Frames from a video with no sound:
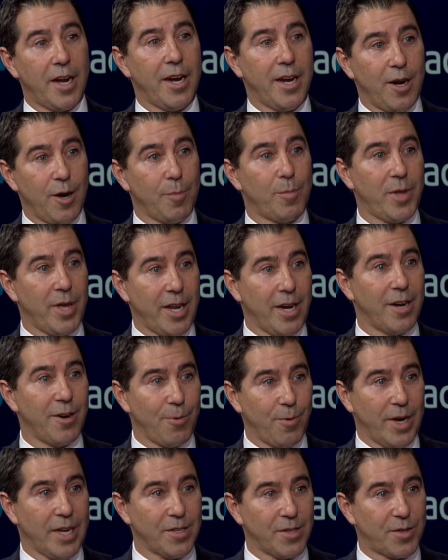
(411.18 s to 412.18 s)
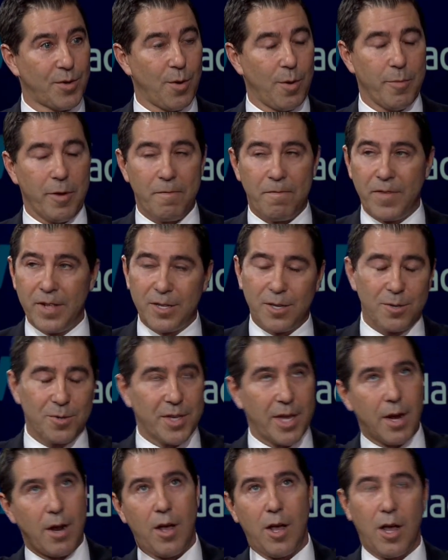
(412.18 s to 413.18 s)
an airplane in a rainstorm. It filters
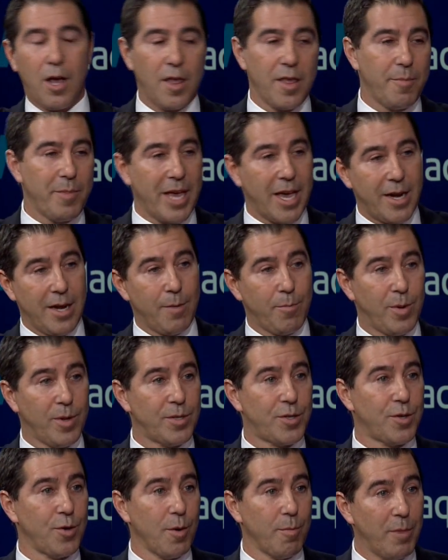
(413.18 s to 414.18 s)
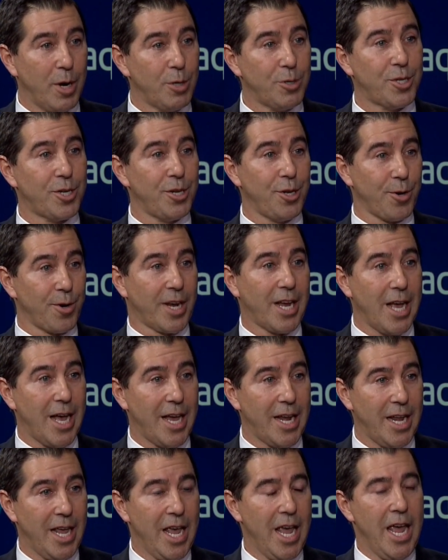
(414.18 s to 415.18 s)
out all the bad inputs, your emotion, your
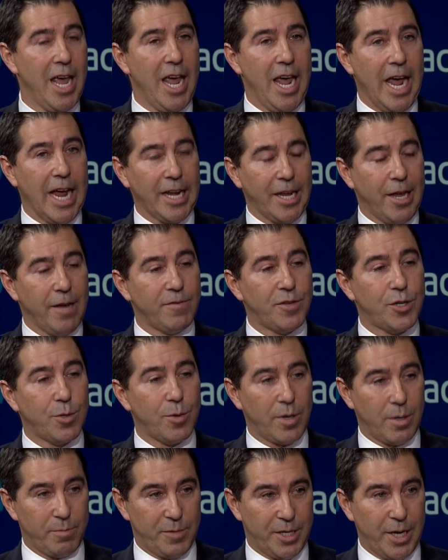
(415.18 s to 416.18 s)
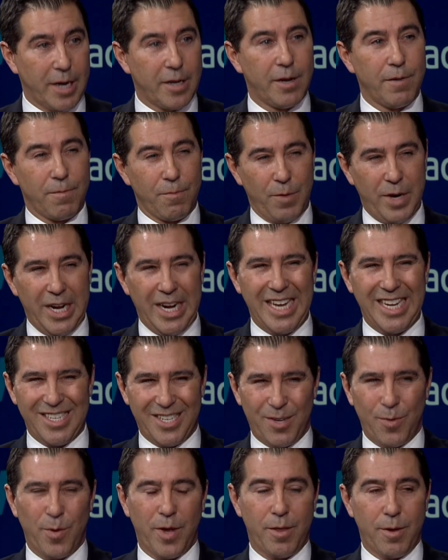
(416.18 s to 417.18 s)
gut, and gives you an objective reading as
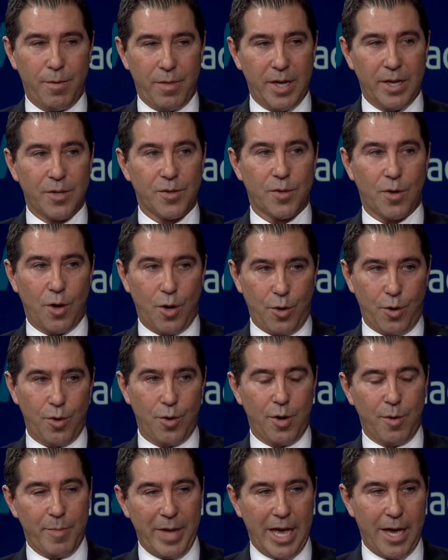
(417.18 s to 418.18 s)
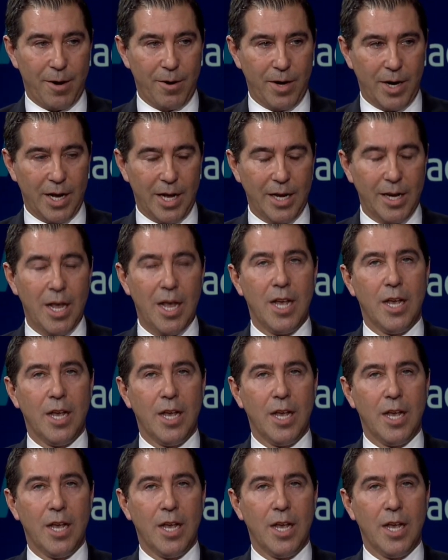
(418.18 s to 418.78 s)
to whether things are good or bad or not.